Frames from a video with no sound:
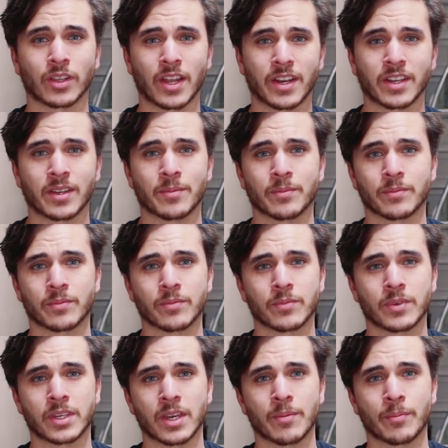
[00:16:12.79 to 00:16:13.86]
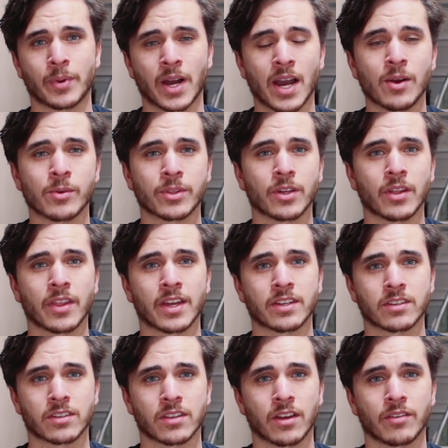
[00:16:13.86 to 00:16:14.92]
letting him get by with all that
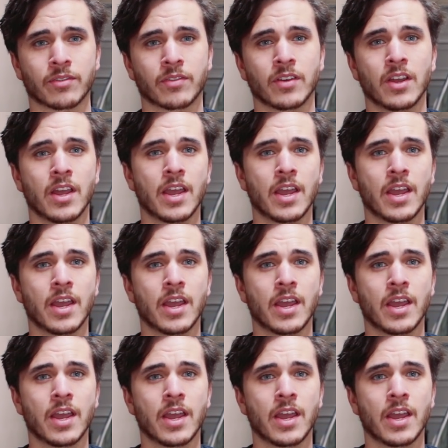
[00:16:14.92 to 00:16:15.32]
stuff.